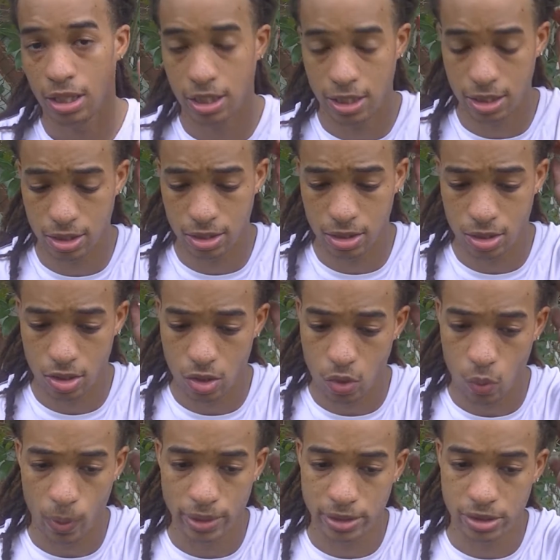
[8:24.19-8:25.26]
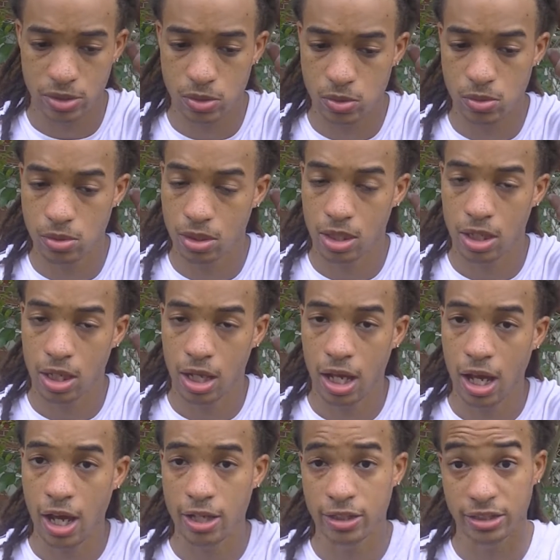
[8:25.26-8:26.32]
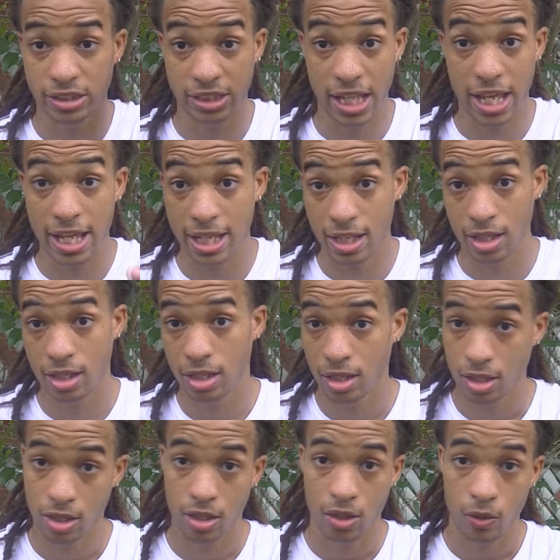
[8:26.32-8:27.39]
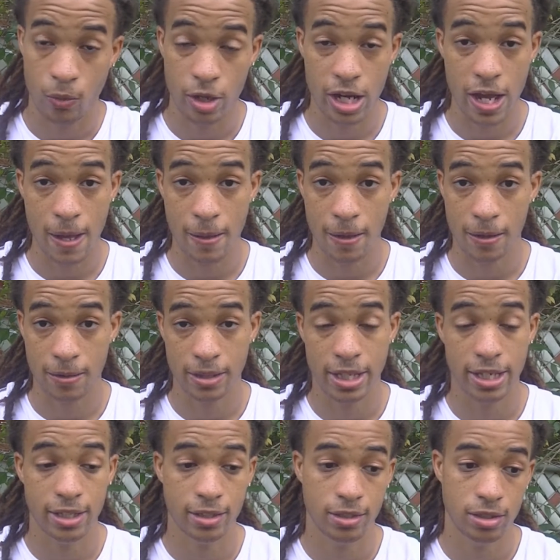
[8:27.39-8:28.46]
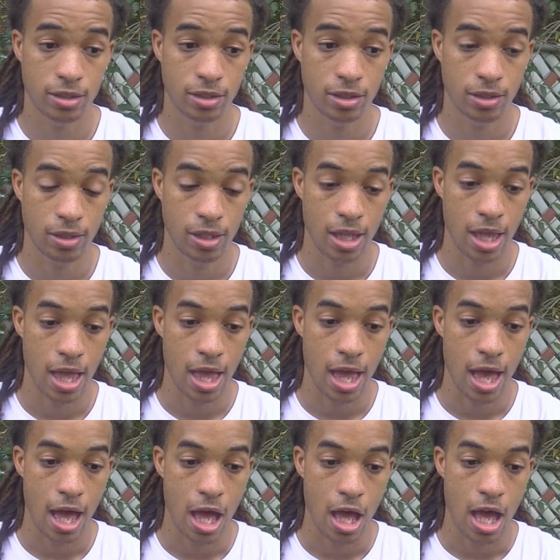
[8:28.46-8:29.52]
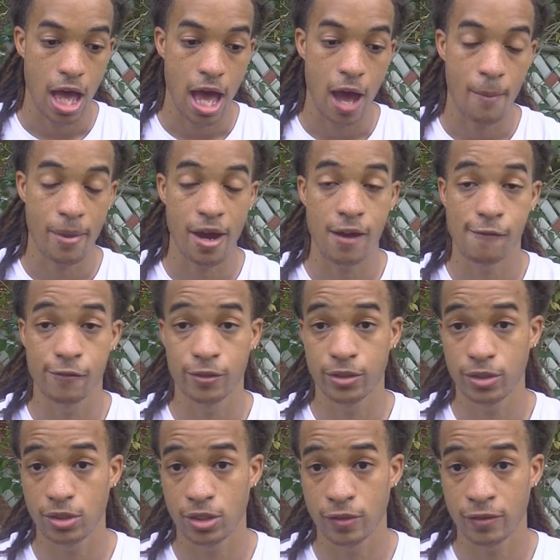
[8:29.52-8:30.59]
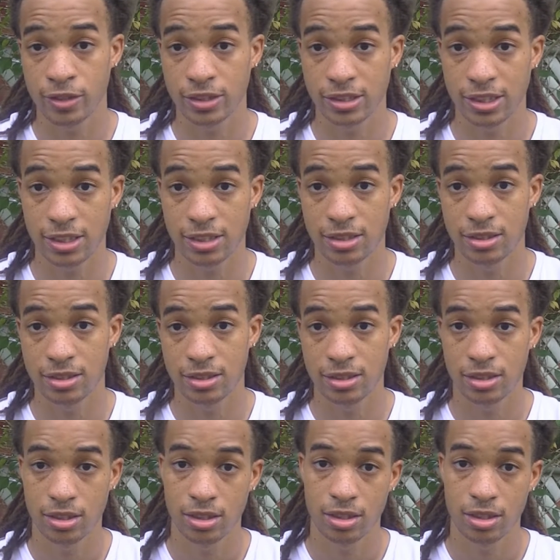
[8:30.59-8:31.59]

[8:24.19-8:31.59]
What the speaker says: And once you understand what like how powerful the universe is,